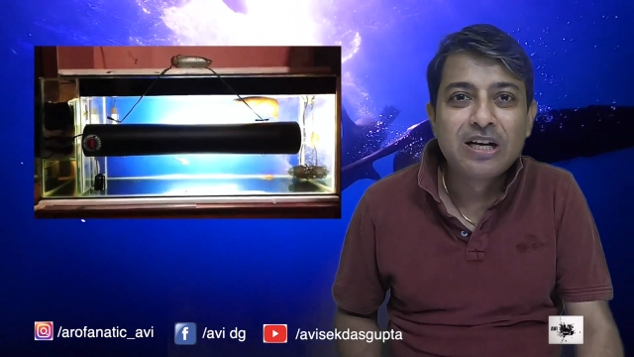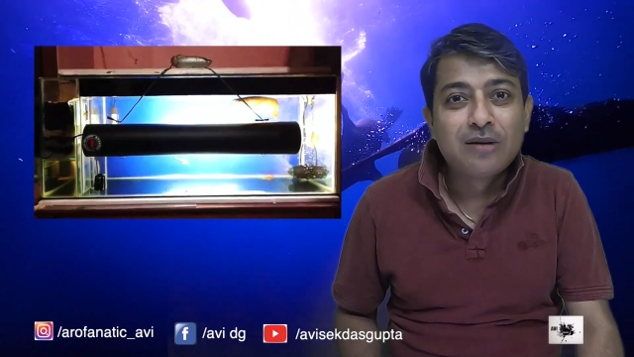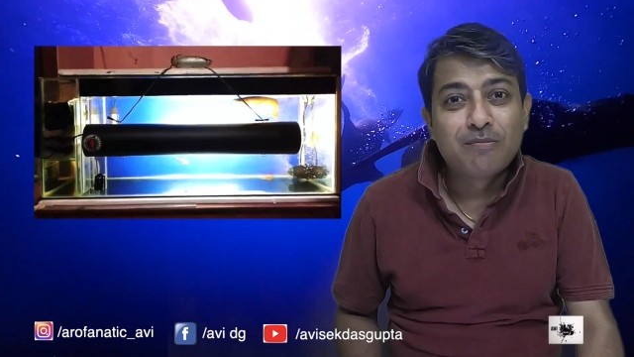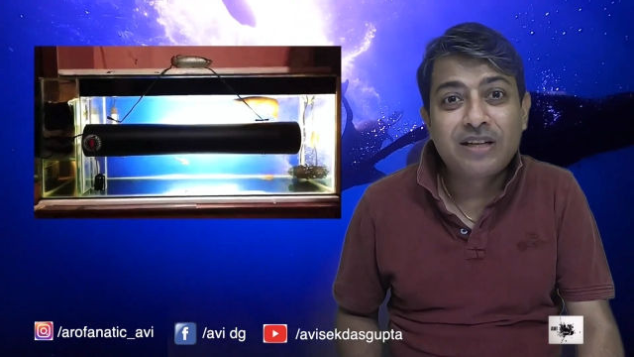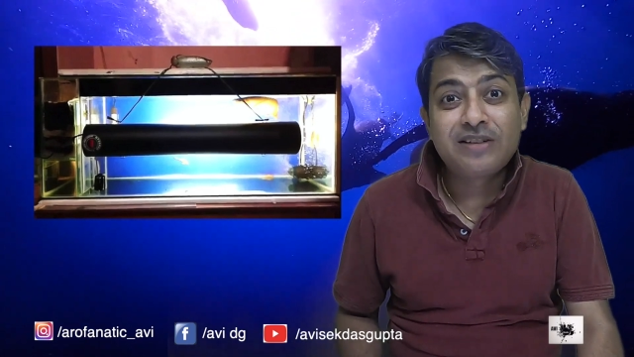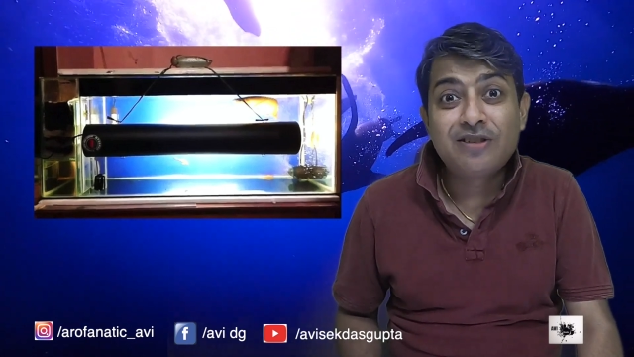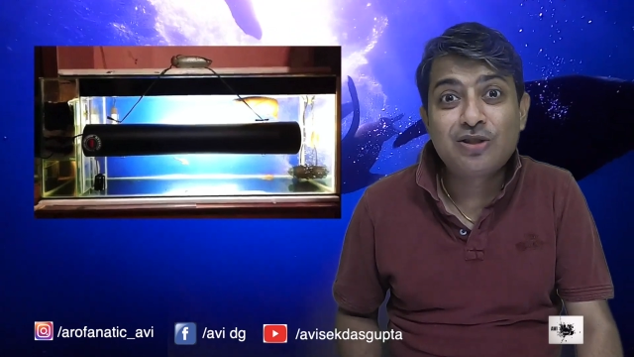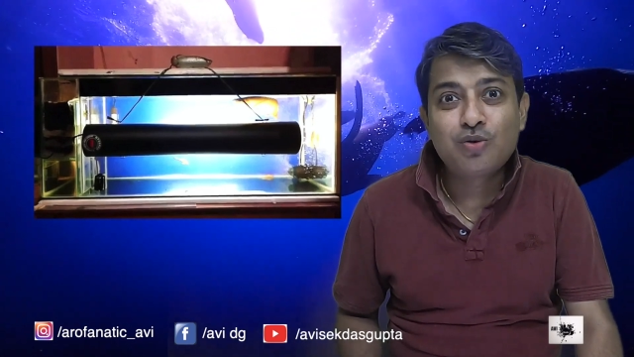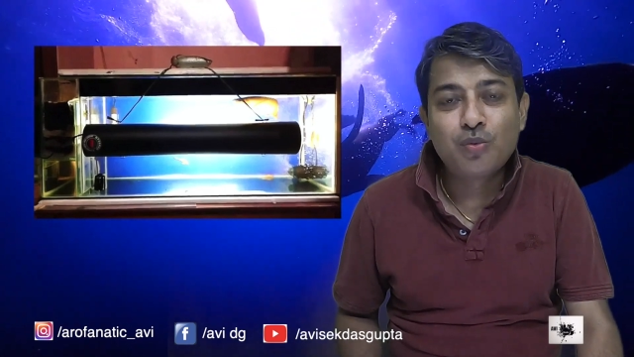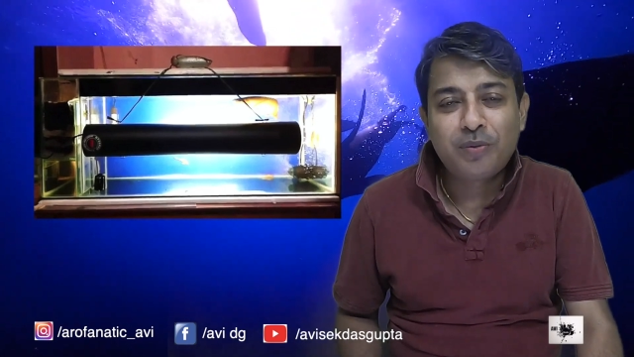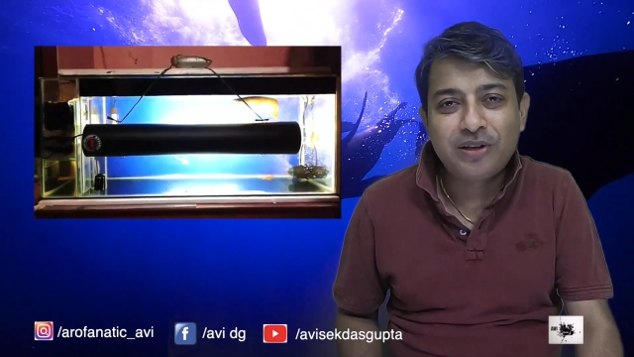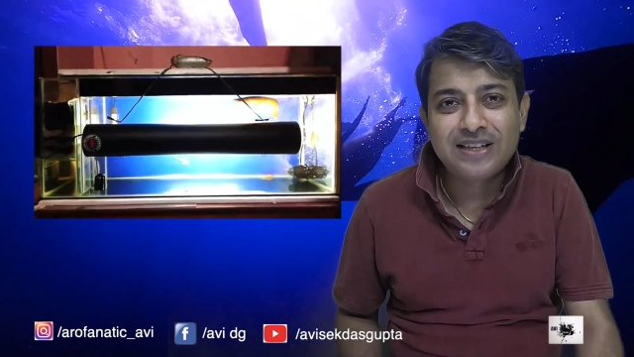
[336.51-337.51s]
but even
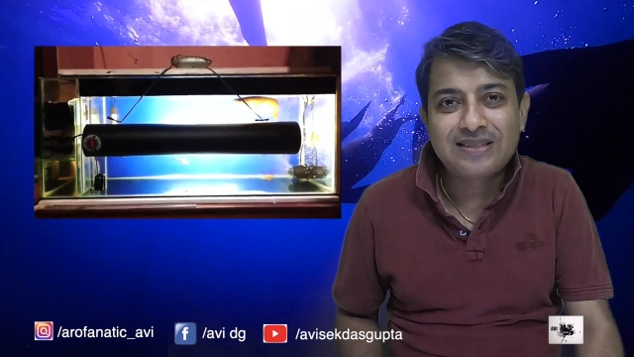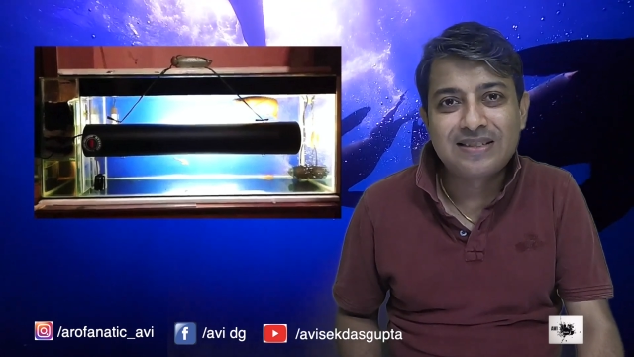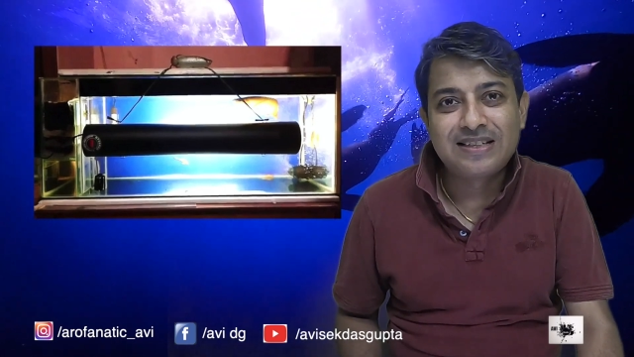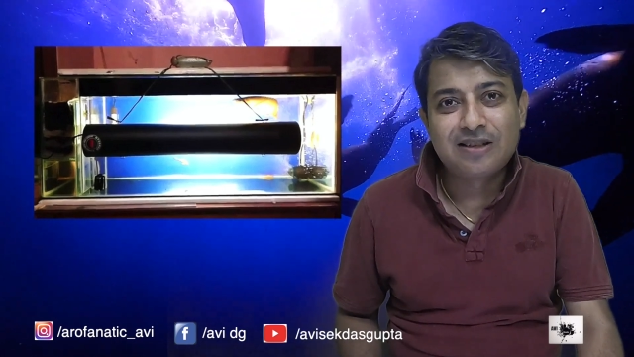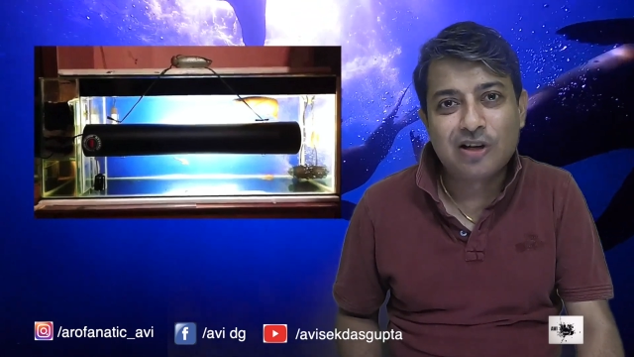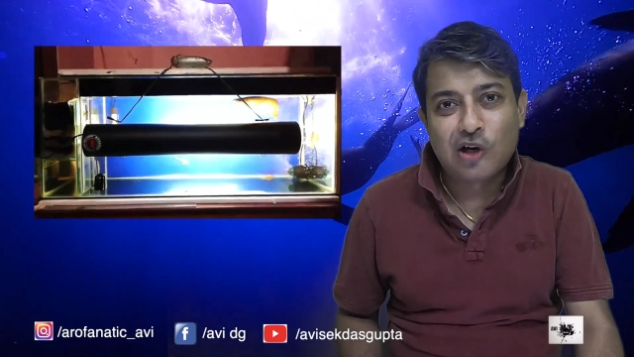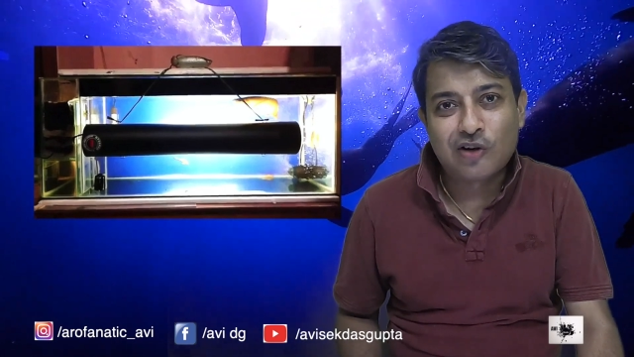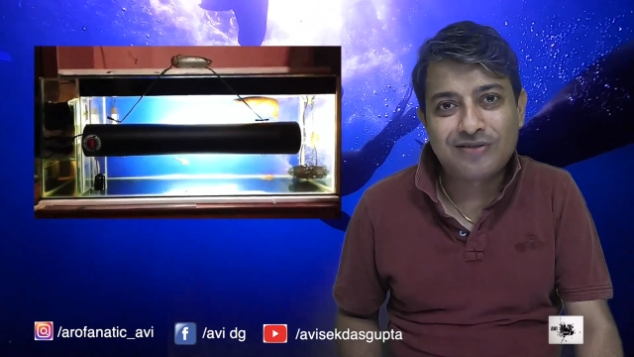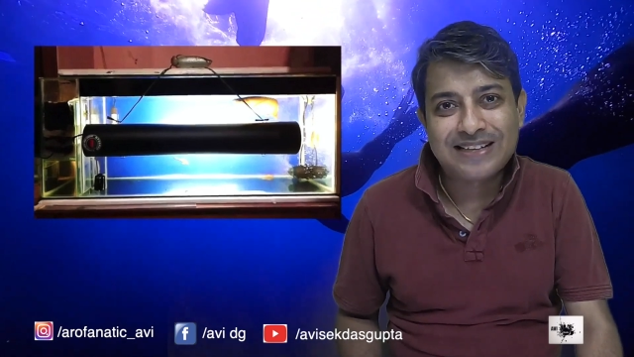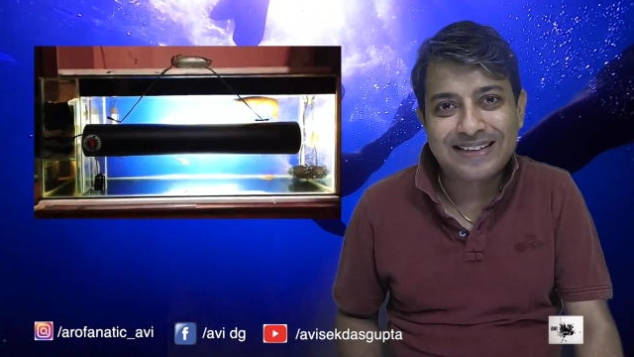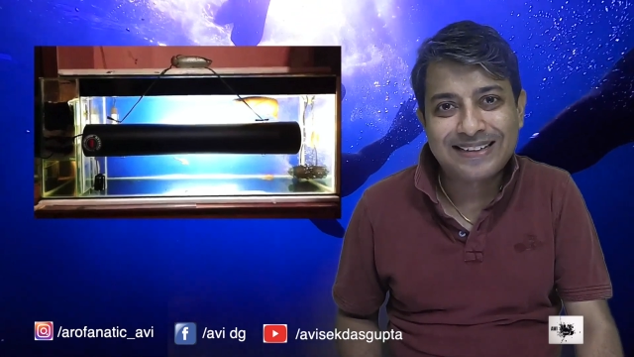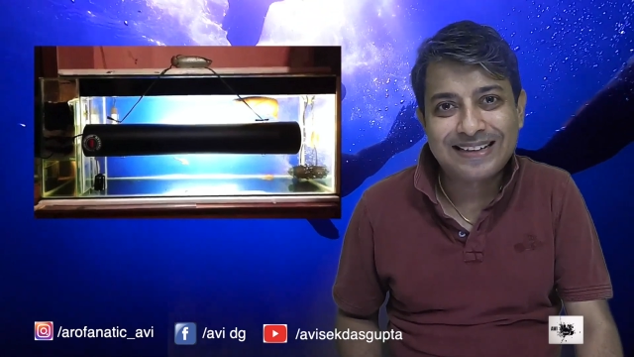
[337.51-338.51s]
super heads need a lot of
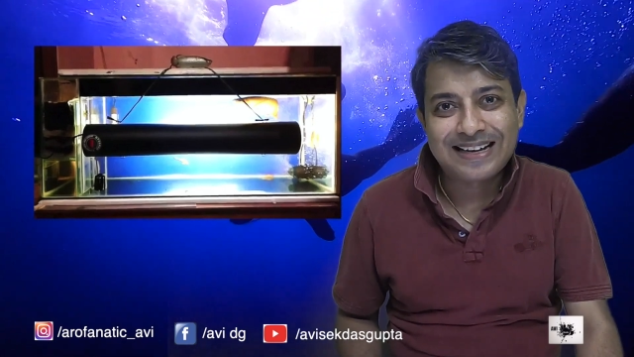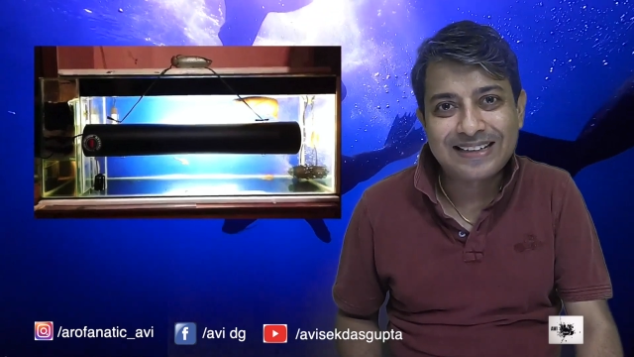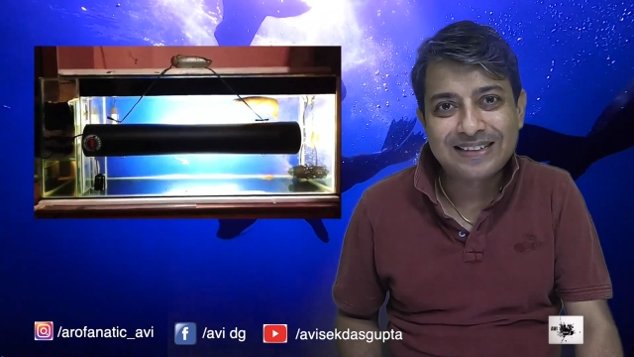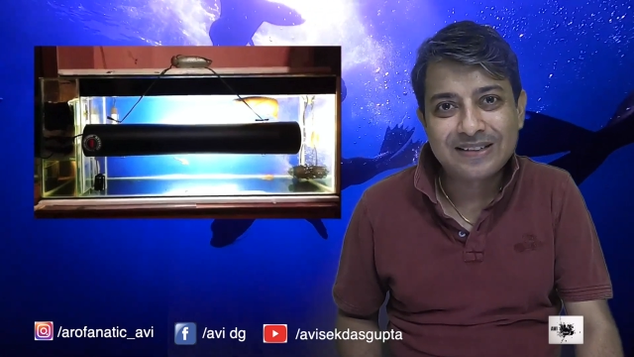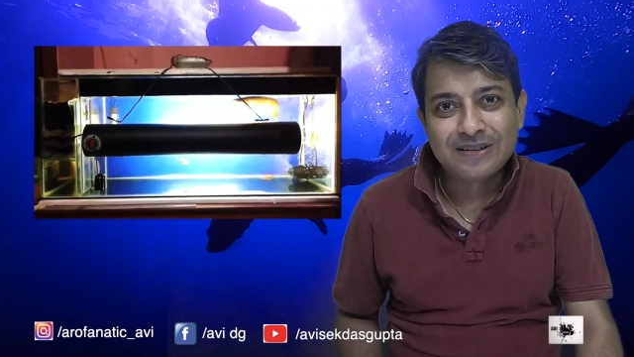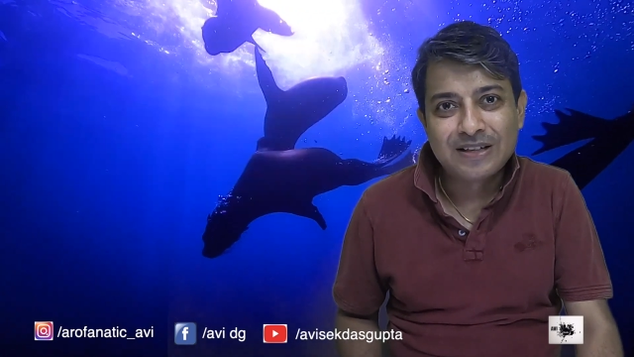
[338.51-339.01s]
tanning light.